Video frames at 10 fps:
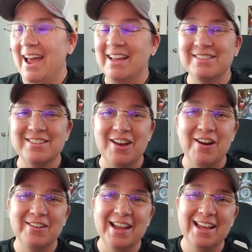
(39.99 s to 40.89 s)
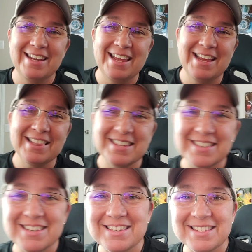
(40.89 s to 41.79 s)
And so
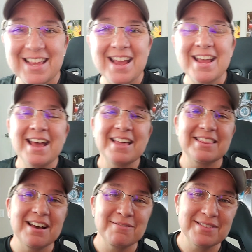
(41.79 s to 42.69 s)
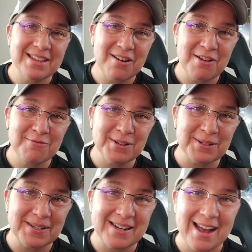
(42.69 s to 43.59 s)
needless to say, that was how I
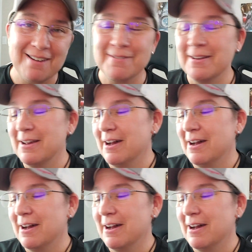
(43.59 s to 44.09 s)
figured it out,